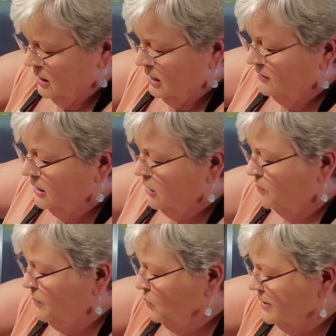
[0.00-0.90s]
And then
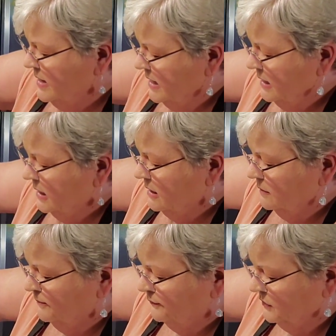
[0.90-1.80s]
I'll pour it in
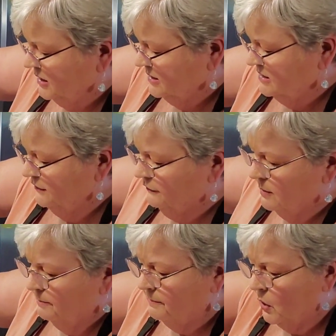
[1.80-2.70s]
a
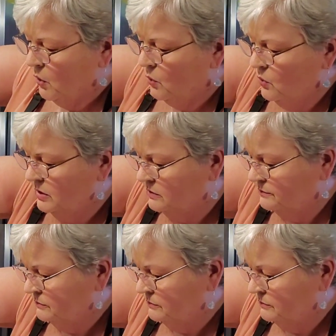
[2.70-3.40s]
different bowl.